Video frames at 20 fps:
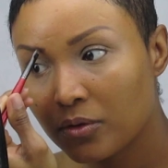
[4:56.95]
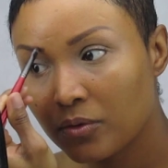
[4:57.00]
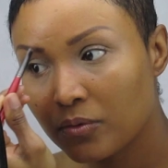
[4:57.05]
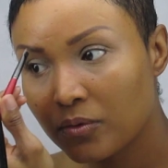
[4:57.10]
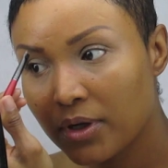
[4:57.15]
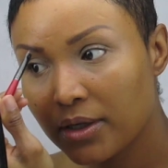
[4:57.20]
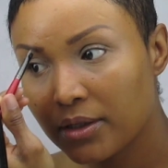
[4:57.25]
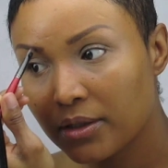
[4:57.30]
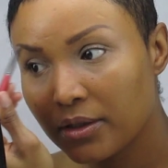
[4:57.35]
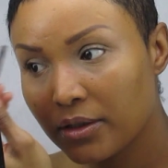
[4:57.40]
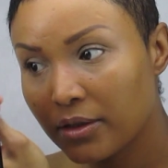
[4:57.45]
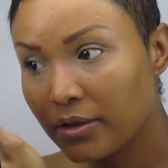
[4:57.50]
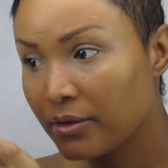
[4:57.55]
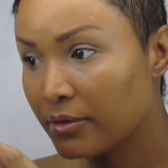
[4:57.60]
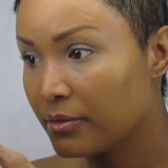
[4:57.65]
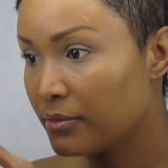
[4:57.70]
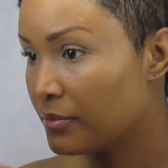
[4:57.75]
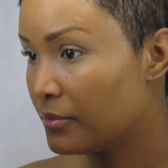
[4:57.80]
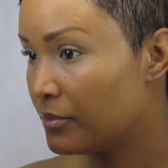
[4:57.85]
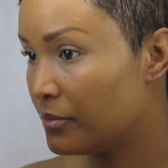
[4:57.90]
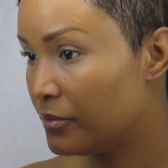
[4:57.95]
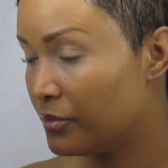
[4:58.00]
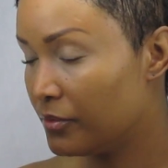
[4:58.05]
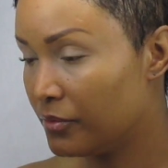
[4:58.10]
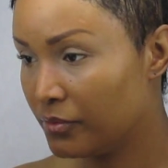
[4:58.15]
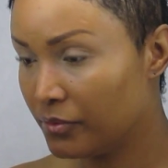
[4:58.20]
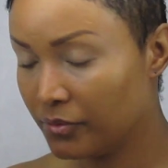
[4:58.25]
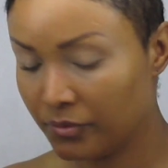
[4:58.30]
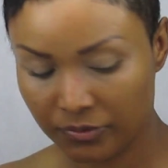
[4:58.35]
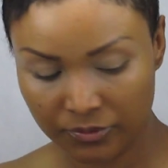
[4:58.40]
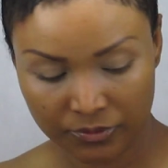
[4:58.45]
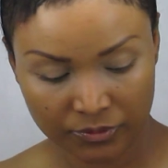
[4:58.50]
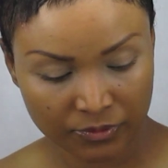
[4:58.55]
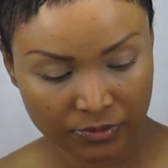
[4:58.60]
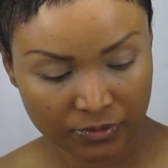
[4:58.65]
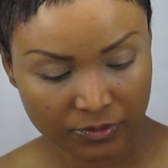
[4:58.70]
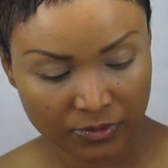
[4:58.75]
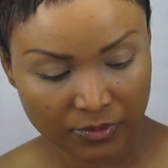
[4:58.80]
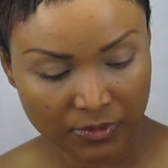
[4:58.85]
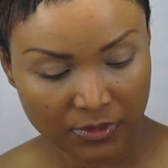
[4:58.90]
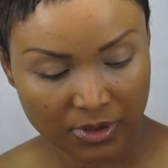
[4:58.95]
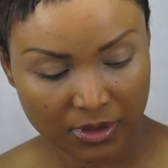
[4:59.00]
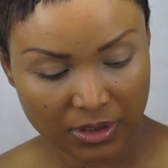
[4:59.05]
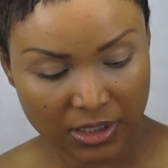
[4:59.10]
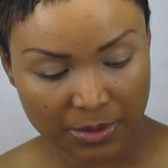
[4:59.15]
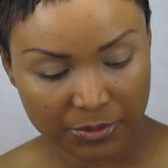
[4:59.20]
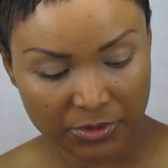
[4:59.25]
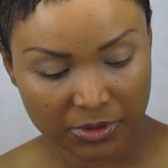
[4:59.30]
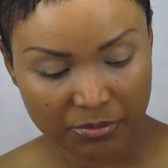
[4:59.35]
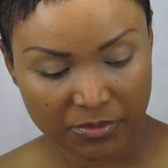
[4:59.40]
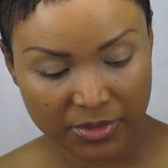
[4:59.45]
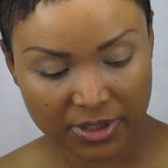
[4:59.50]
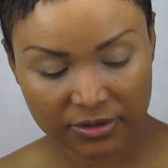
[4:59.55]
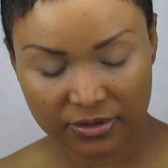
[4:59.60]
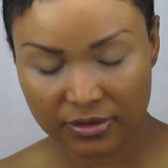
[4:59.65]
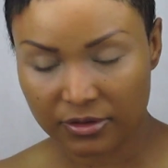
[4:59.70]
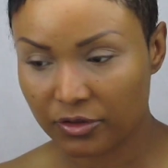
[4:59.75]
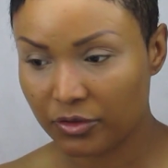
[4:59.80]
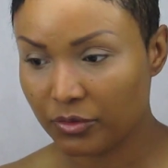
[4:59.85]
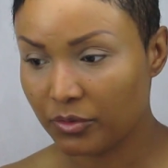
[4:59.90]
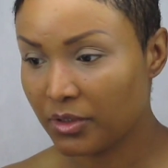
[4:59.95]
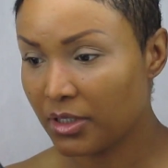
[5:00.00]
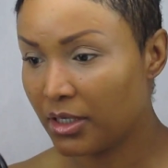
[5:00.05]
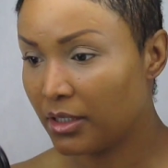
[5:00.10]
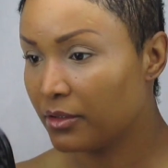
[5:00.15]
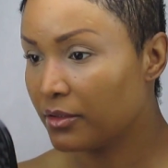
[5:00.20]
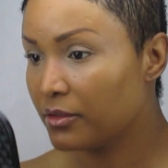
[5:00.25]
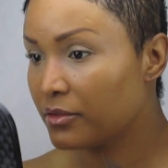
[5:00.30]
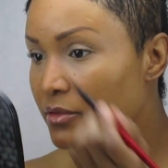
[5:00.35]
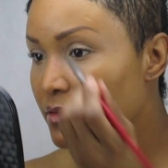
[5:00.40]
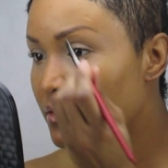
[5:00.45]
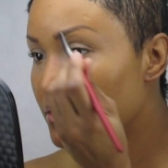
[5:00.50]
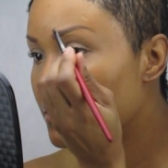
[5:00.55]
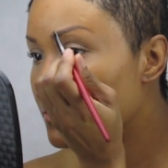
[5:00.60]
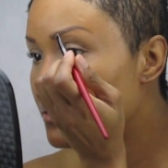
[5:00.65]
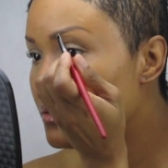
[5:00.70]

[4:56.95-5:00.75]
right in here. I'm going to mix the 2 colors.